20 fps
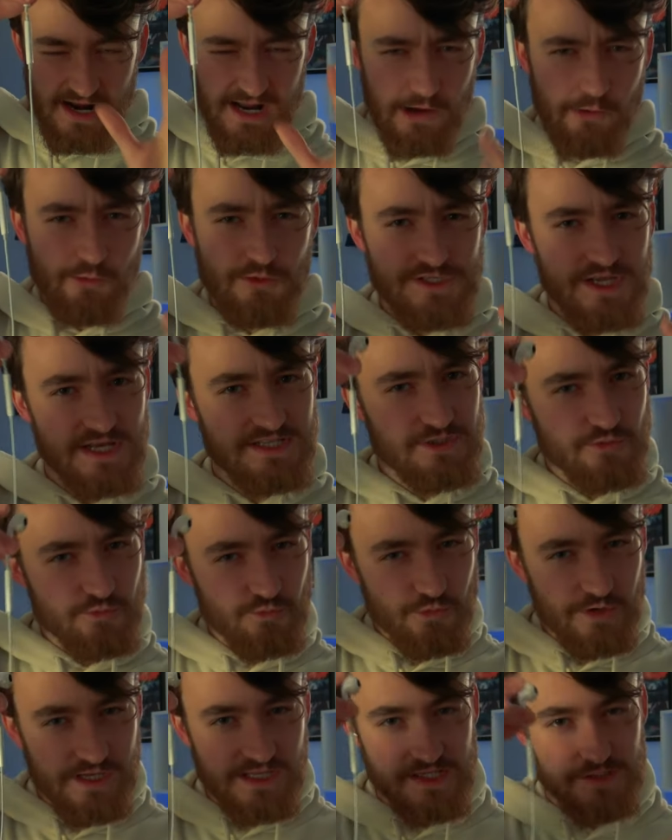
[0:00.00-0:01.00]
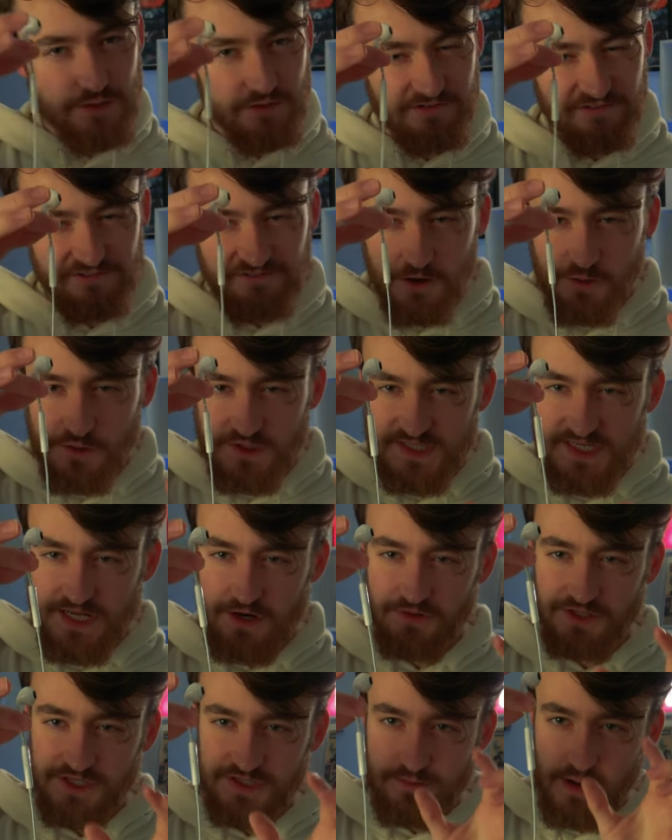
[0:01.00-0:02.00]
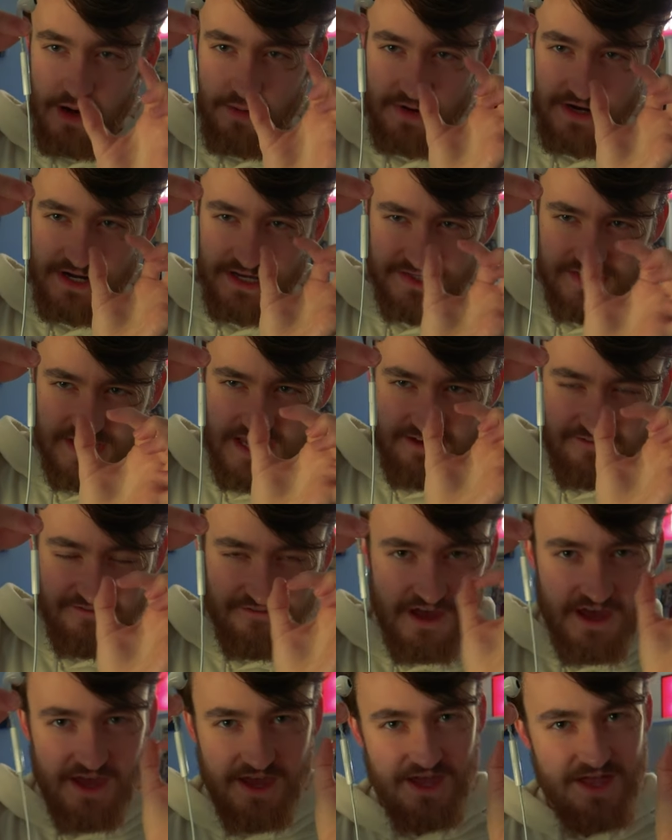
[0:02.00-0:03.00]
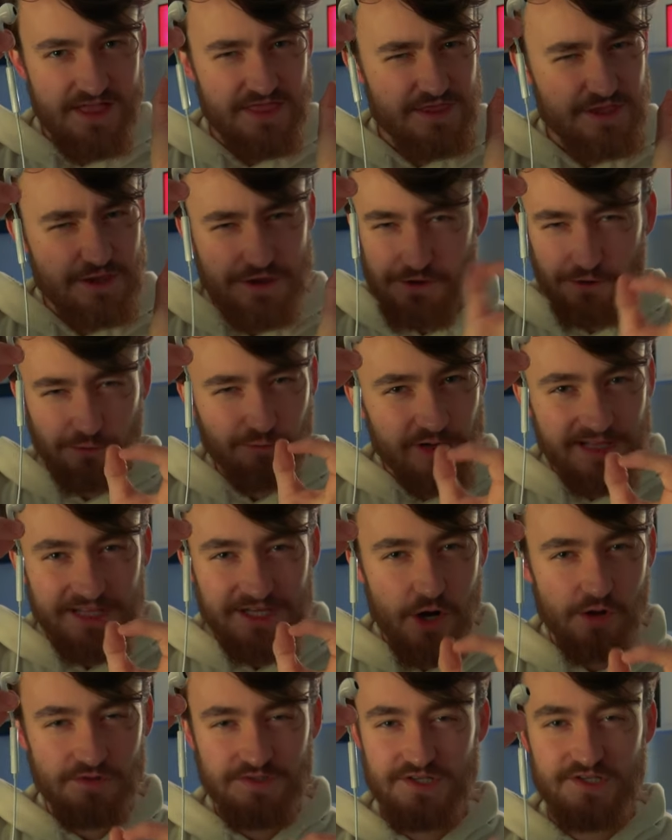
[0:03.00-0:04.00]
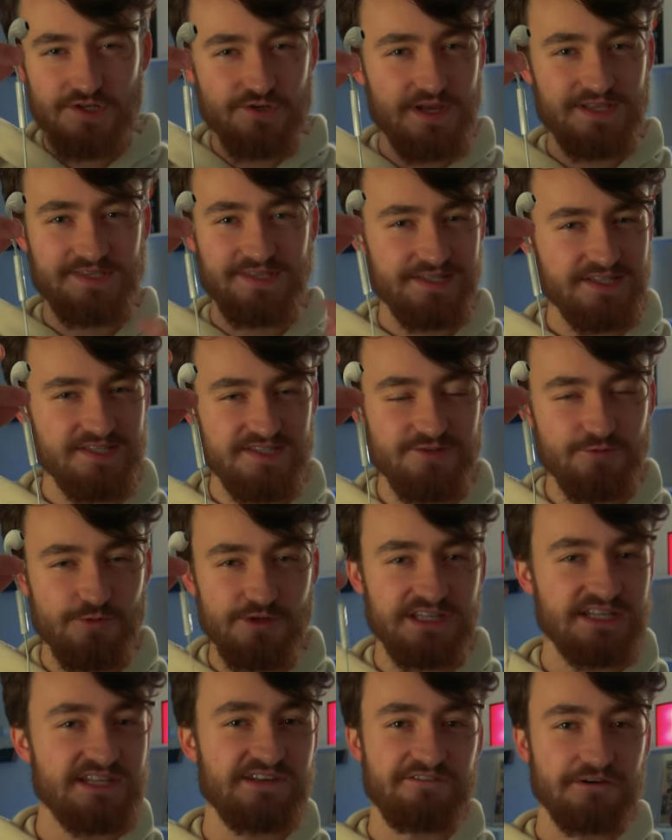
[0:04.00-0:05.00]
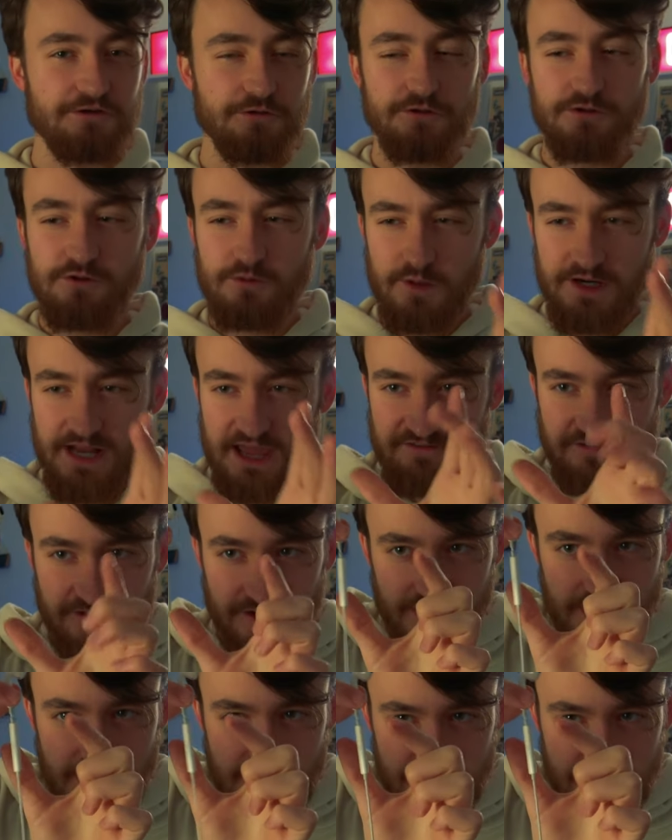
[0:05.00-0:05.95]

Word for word: and I always like to really sort of focus in on this moment as if you're really concentrating, this is really difficult or whatever.